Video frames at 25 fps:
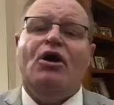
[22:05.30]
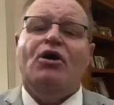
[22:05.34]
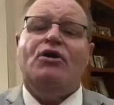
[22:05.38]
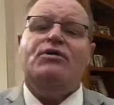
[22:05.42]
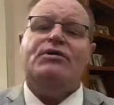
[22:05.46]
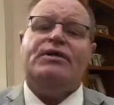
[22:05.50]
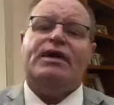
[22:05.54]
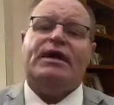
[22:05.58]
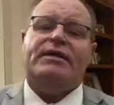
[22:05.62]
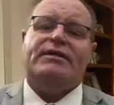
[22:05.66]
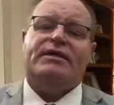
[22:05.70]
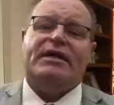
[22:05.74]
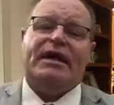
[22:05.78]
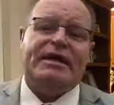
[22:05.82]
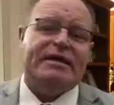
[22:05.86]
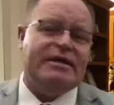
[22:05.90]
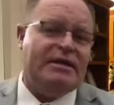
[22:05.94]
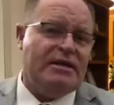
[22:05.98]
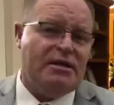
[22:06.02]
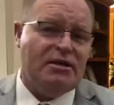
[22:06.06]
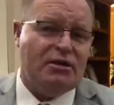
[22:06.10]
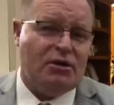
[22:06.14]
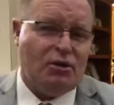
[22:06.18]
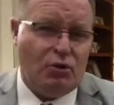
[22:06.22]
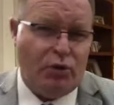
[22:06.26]
we know that they
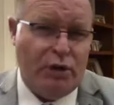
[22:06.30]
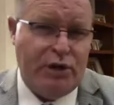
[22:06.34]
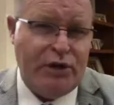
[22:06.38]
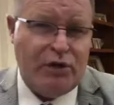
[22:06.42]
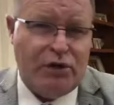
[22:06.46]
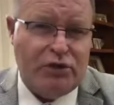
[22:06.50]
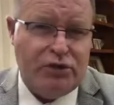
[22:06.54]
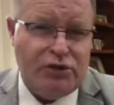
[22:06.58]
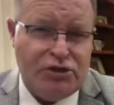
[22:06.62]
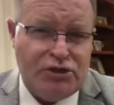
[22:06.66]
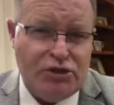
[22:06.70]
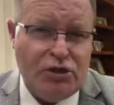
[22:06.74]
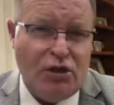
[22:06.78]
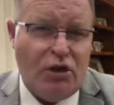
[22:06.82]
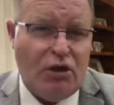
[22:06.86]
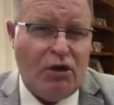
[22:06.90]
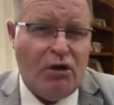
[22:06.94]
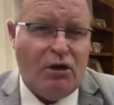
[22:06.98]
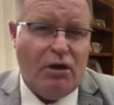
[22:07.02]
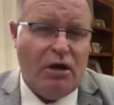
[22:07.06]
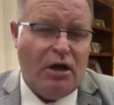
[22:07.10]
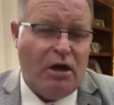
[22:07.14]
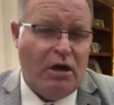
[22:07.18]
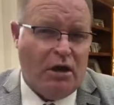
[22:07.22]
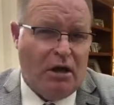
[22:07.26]
didn't quit on,
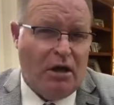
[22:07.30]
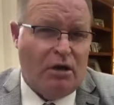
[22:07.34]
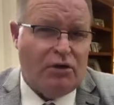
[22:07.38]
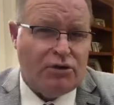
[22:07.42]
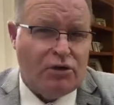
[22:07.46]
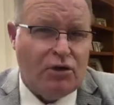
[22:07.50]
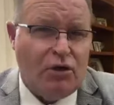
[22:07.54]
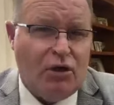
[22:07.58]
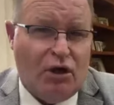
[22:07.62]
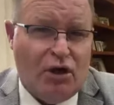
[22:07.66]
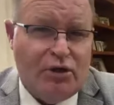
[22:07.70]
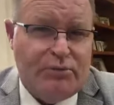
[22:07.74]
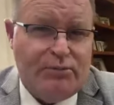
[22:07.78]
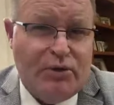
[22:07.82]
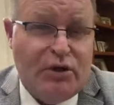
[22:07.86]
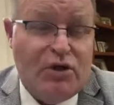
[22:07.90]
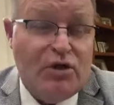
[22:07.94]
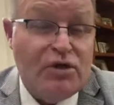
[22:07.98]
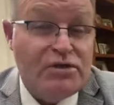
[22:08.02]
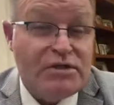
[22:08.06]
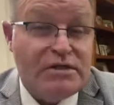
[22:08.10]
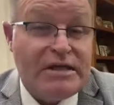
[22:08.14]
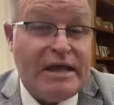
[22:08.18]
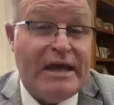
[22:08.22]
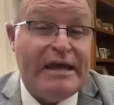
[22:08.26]
uh, God
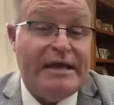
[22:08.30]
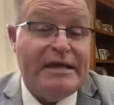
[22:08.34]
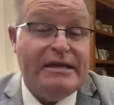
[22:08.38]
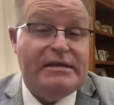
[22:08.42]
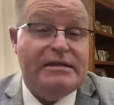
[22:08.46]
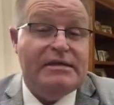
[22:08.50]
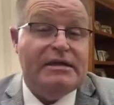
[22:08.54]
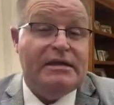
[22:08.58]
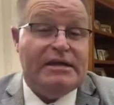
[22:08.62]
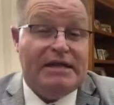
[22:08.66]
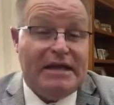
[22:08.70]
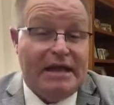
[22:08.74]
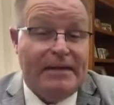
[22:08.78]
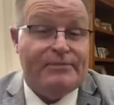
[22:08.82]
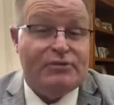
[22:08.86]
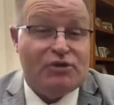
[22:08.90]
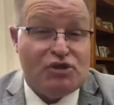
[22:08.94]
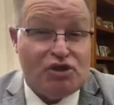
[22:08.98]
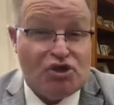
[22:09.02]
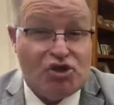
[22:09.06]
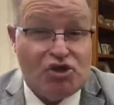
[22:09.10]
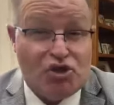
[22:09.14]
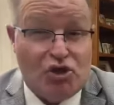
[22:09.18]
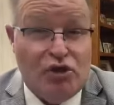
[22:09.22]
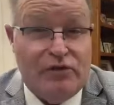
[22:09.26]
because they kept
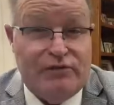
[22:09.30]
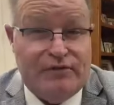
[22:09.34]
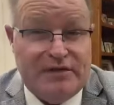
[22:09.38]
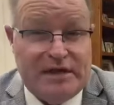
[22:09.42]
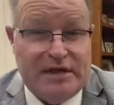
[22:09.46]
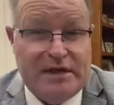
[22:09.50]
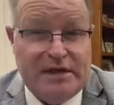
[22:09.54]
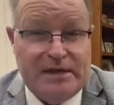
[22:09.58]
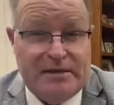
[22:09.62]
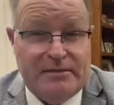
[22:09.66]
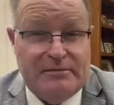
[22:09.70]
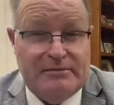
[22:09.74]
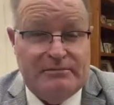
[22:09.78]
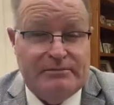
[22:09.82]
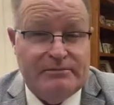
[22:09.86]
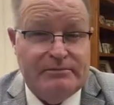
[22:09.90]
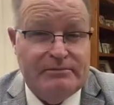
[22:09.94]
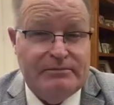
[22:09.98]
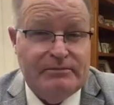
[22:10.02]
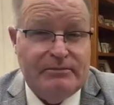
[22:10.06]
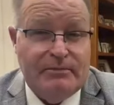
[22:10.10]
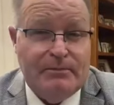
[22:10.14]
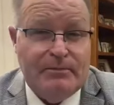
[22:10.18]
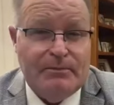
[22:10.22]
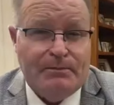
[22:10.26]
serving him
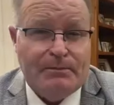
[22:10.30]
